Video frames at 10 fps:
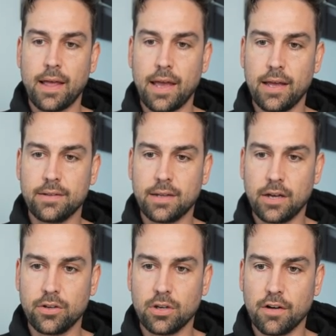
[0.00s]
And
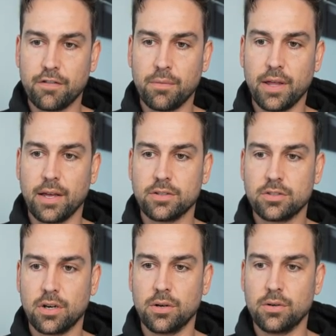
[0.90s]
you can go from there.
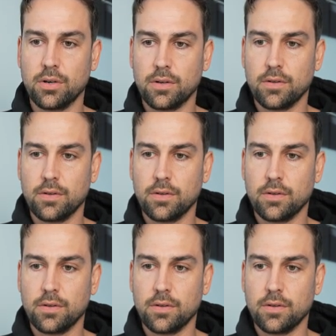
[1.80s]
So